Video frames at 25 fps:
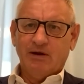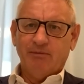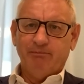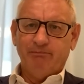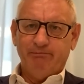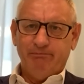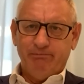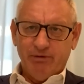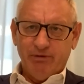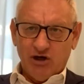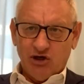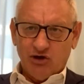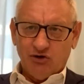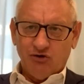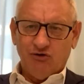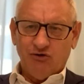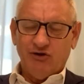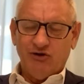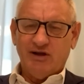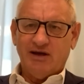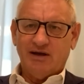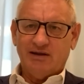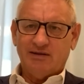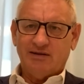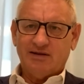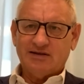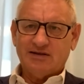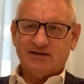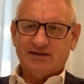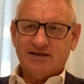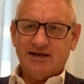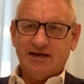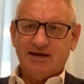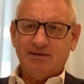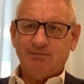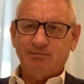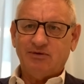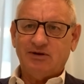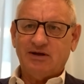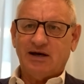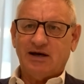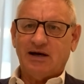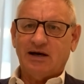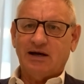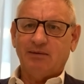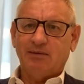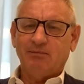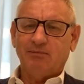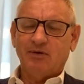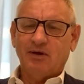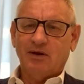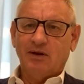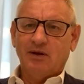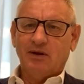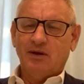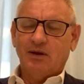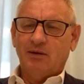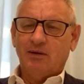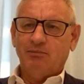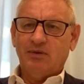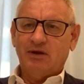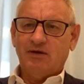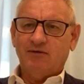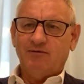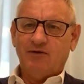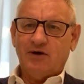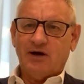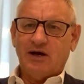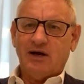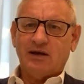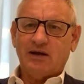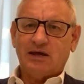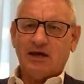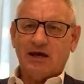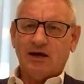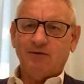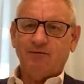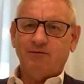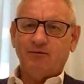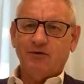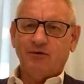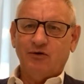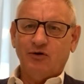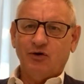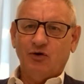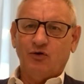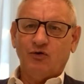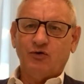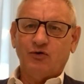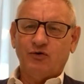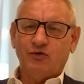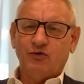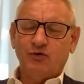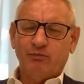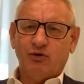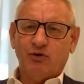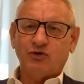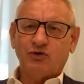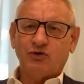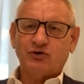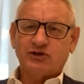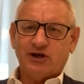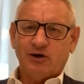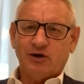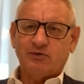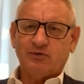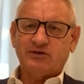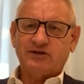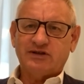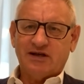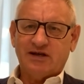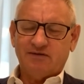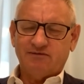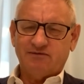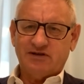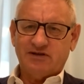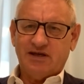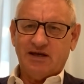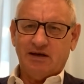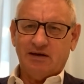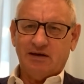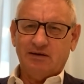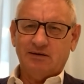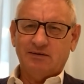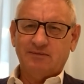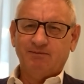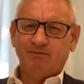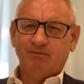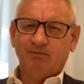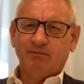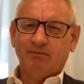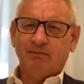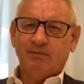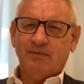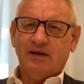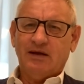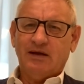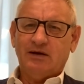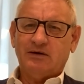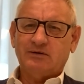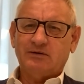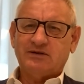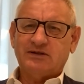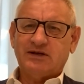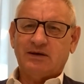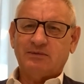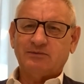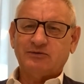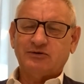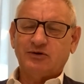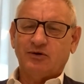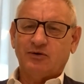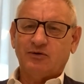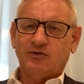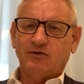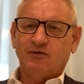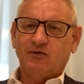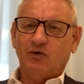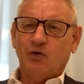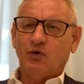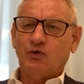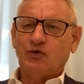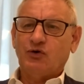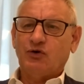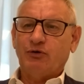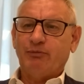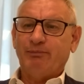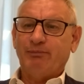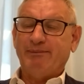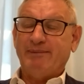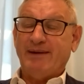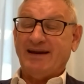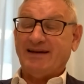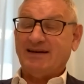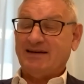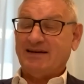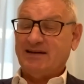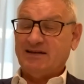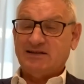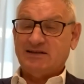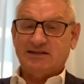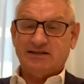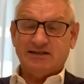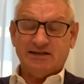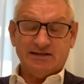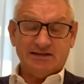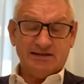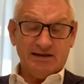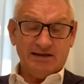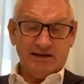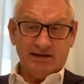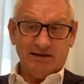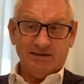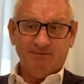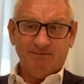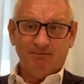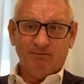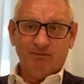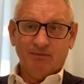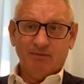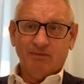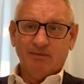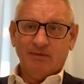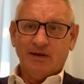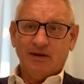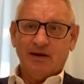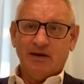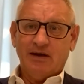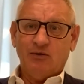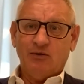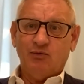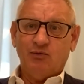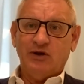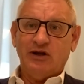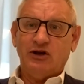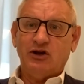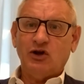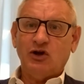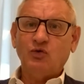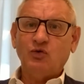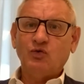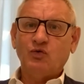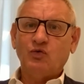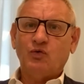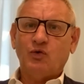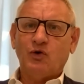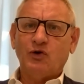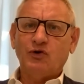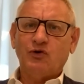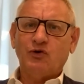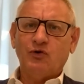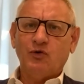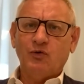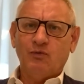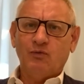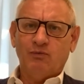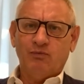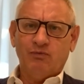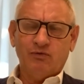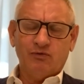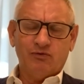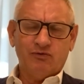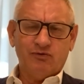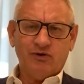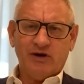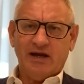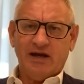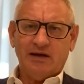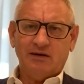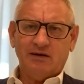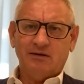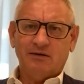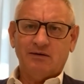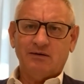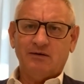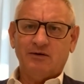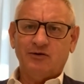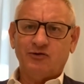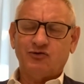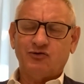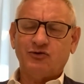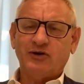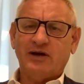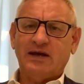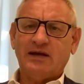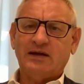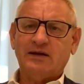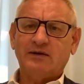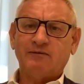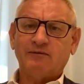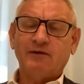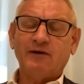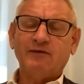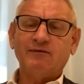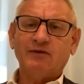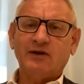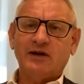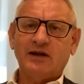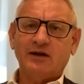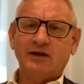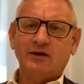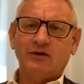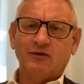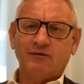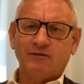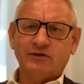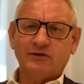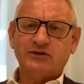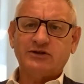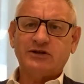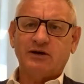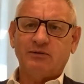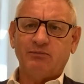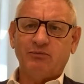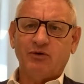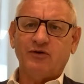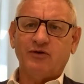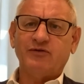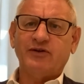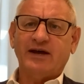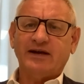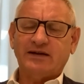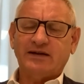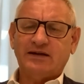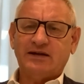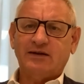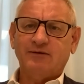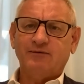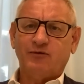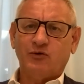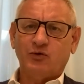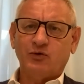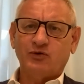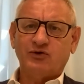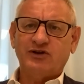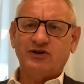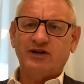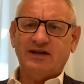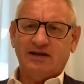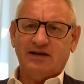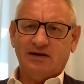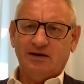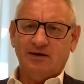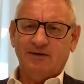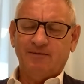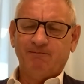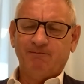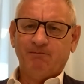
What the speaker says: but at the same time, be very careful not to box ourselves into some sort of automaticity. We don't want to create a trade equivalent of the summer of 1914,